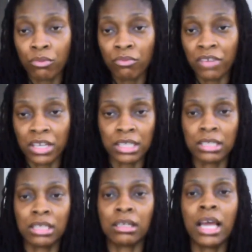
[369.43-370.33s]
visits
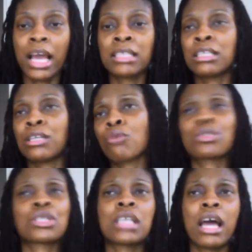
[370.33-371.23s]
and classes and
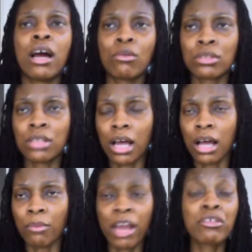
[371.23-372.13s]
ultrasounds
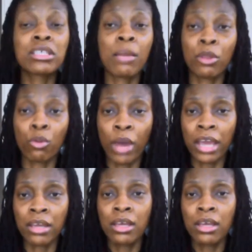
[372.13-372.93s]
every step of the way,